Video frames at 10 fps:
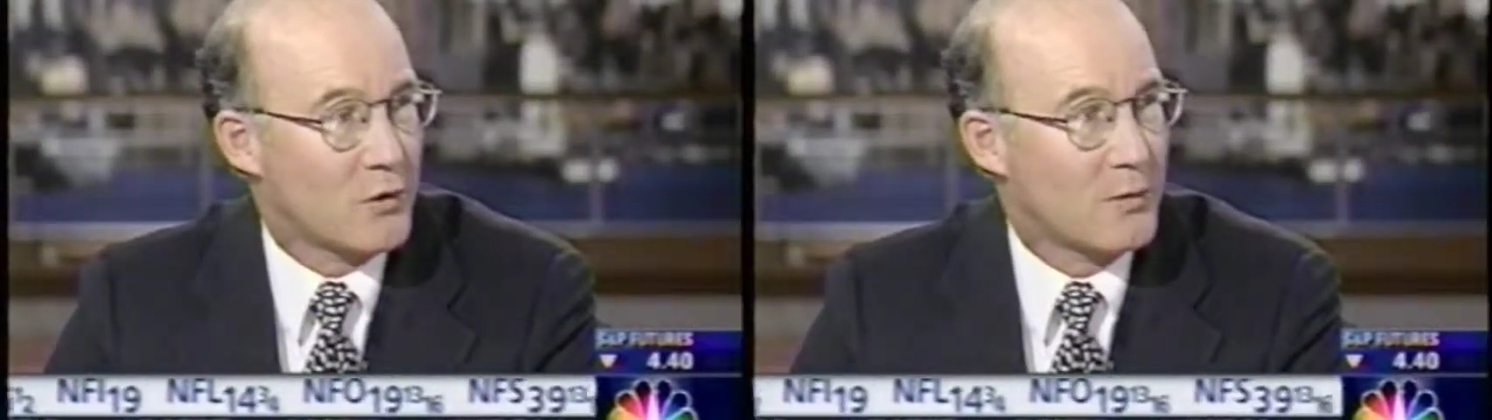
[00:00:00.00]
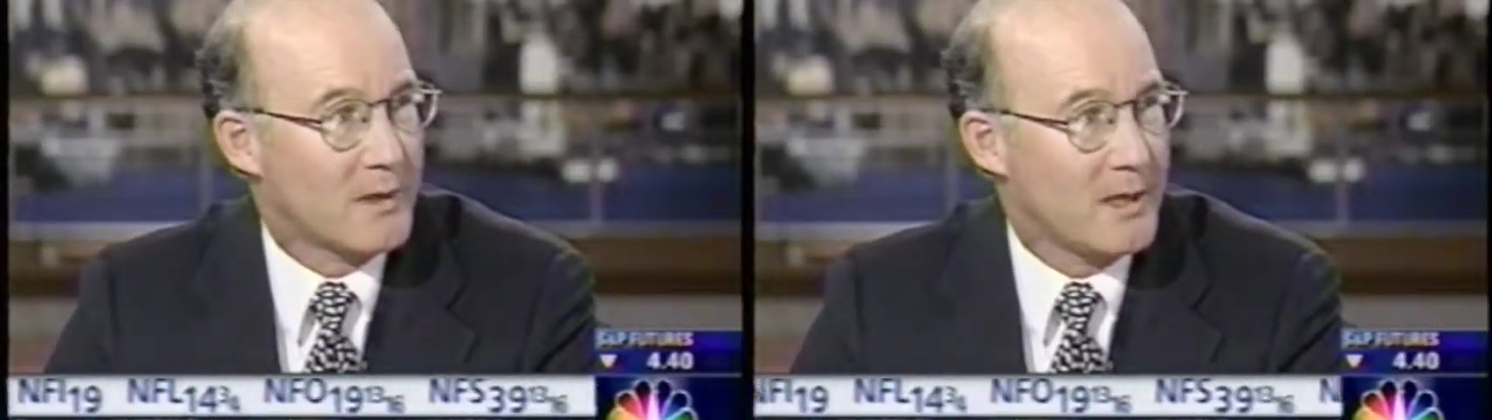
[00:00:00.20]

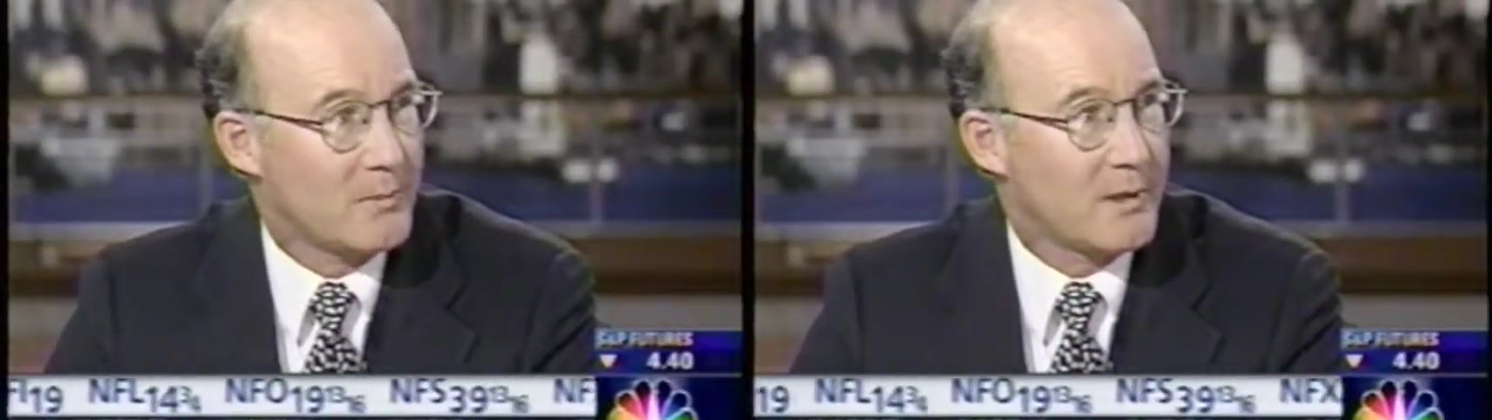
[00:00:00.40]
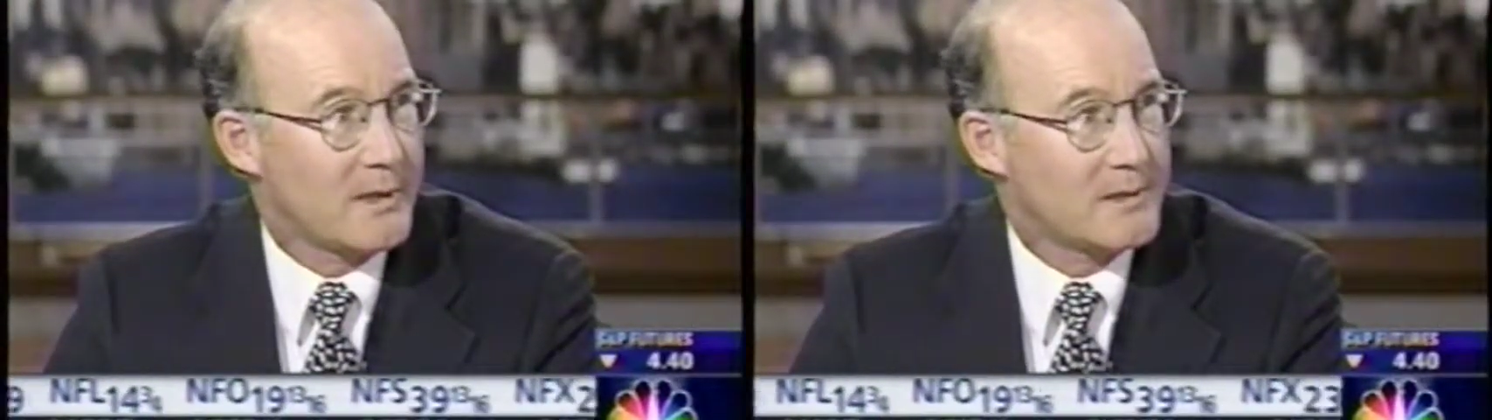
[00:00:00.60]

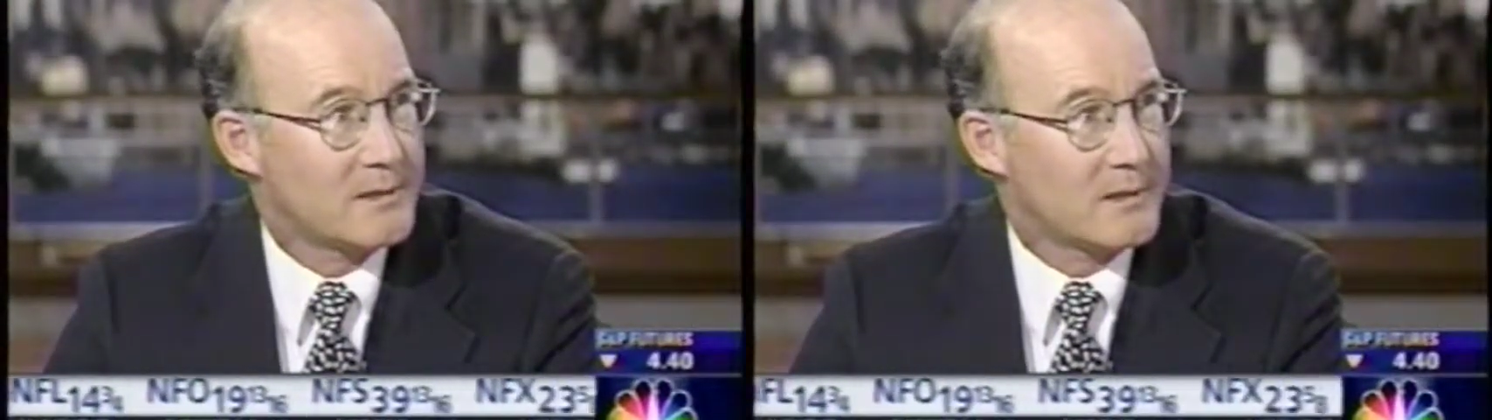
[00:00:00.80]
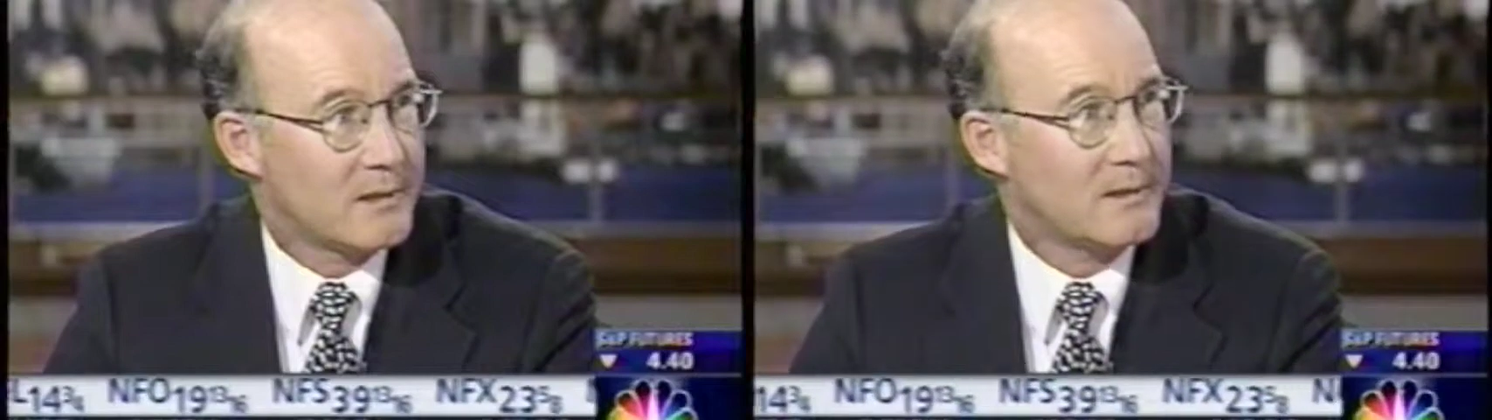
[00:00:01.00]
401k
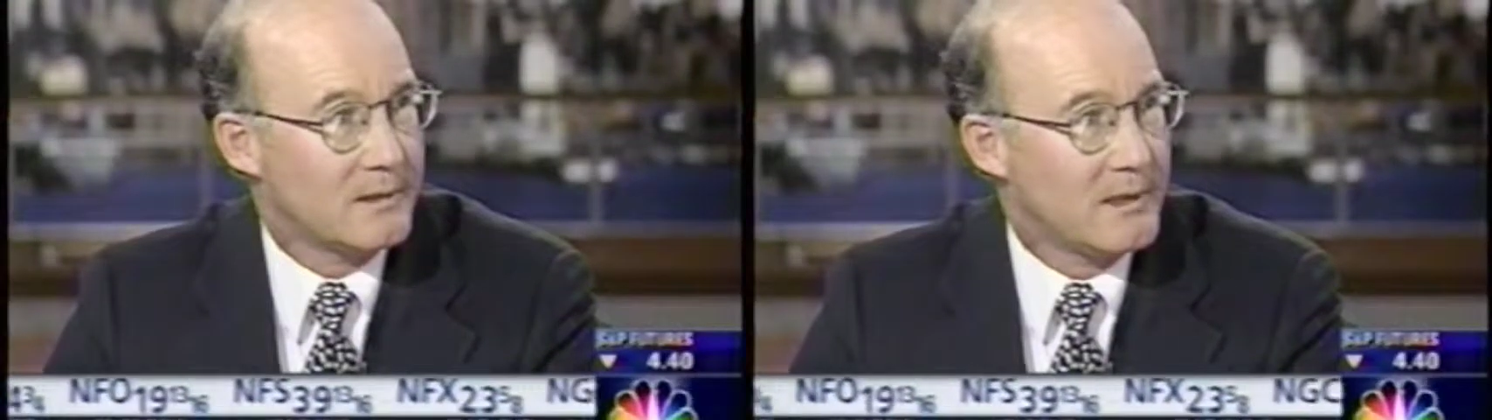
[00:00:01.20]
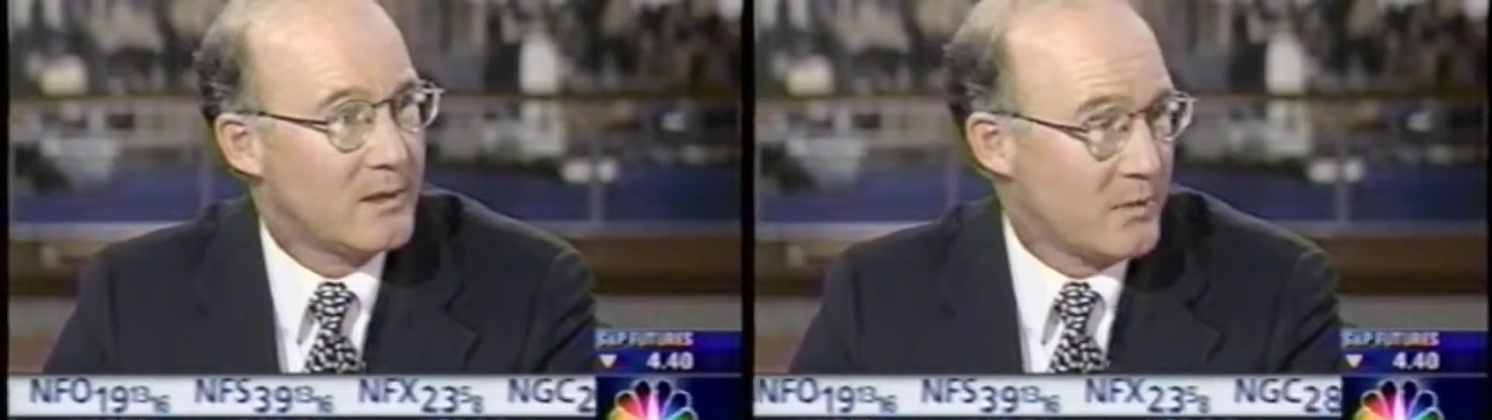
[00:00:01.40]
plans,
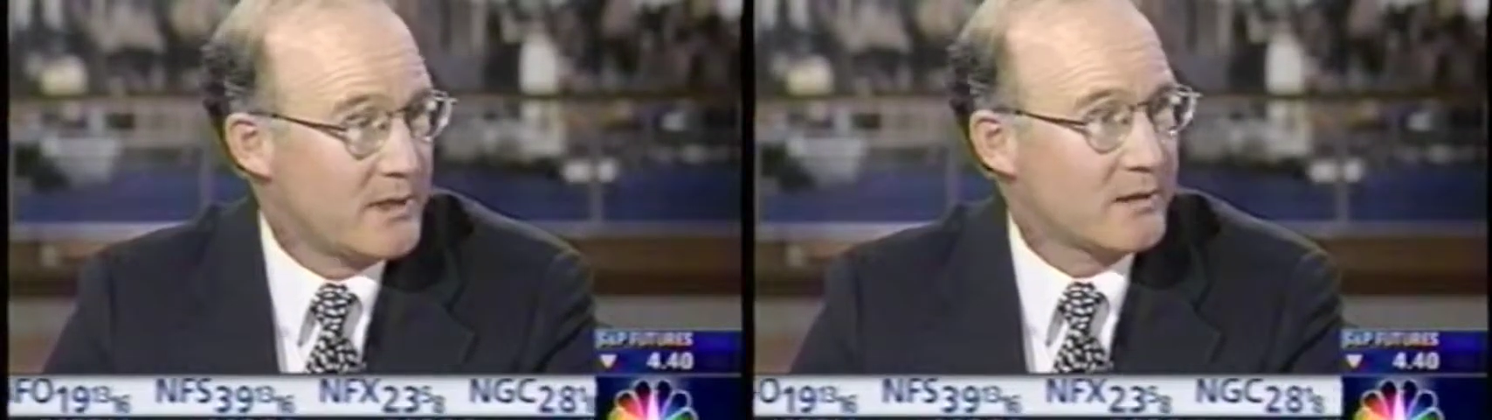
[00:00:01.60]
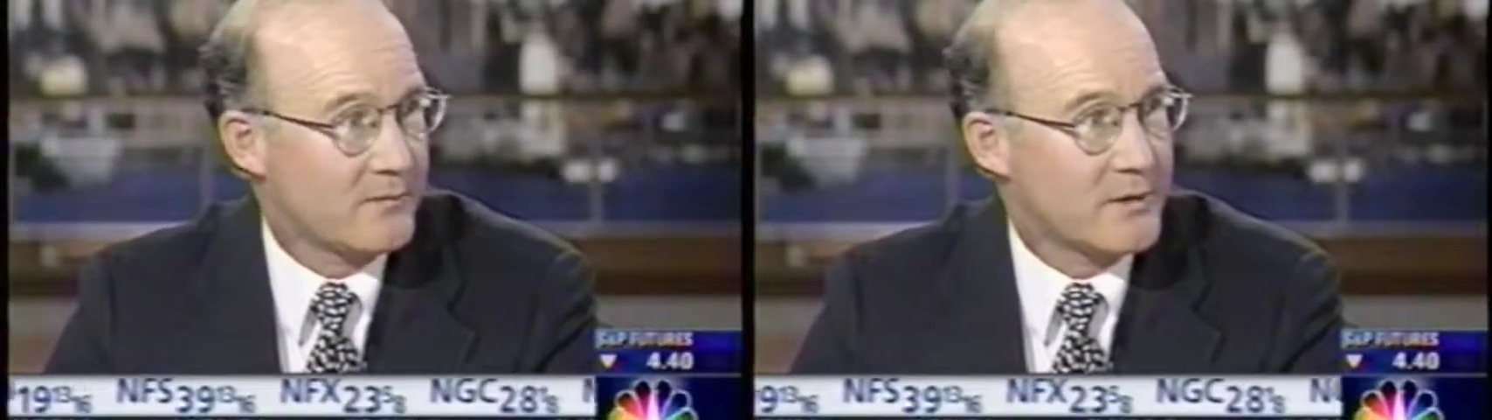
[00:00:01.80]

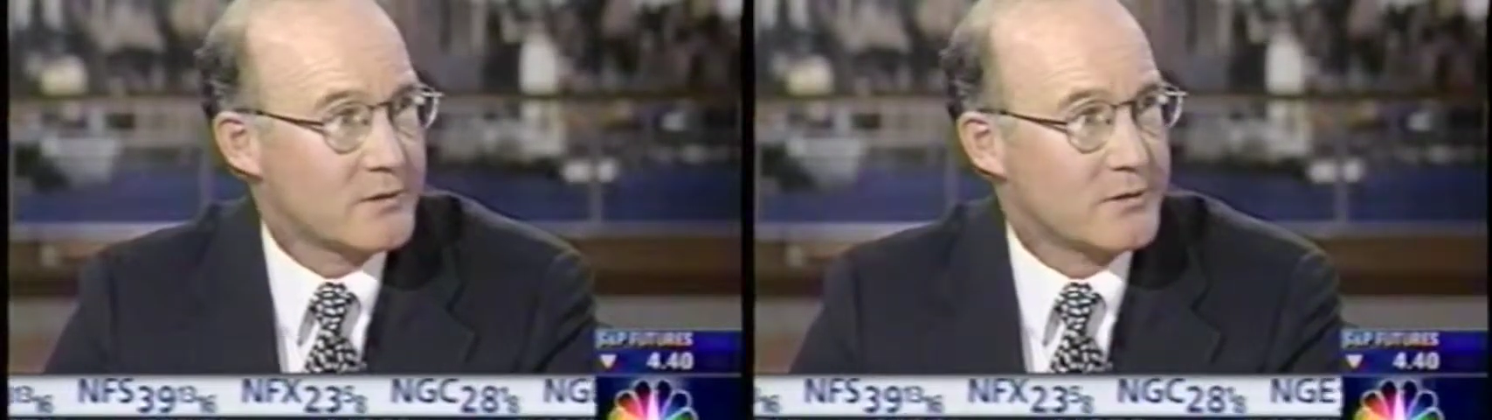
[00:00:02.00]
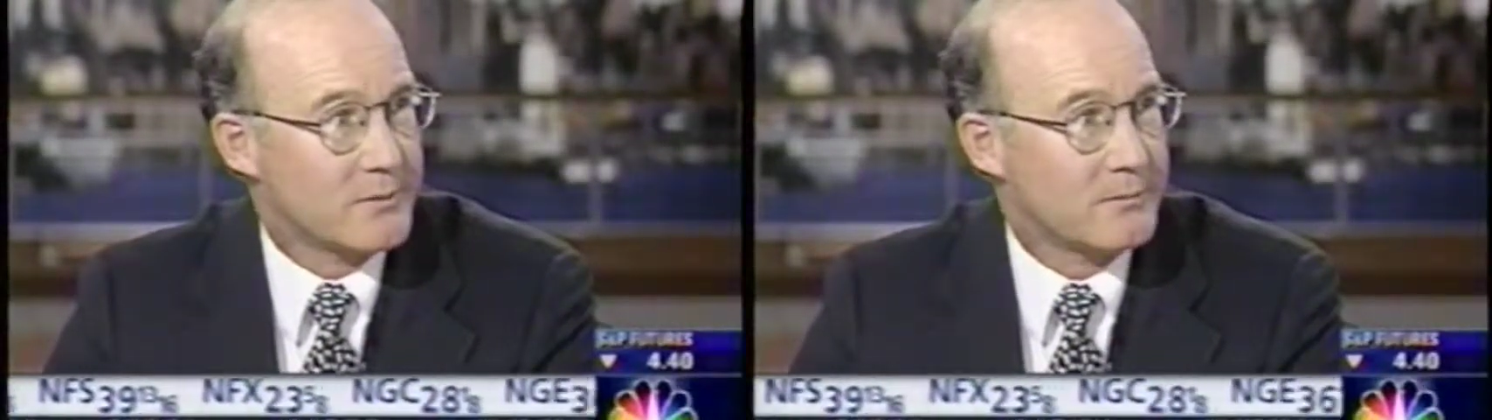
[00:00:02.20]
and retail
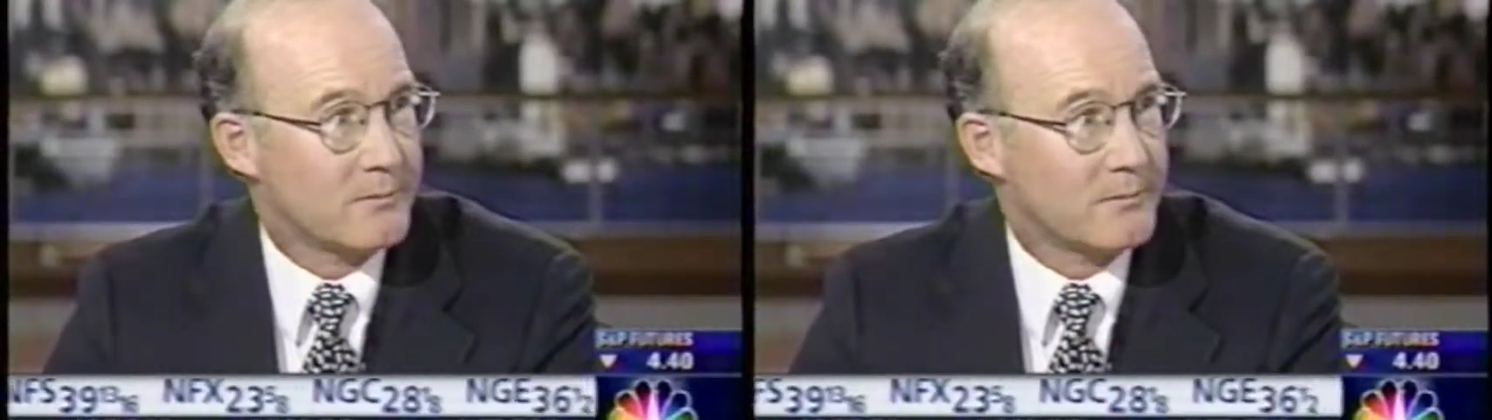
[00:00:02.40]
investors.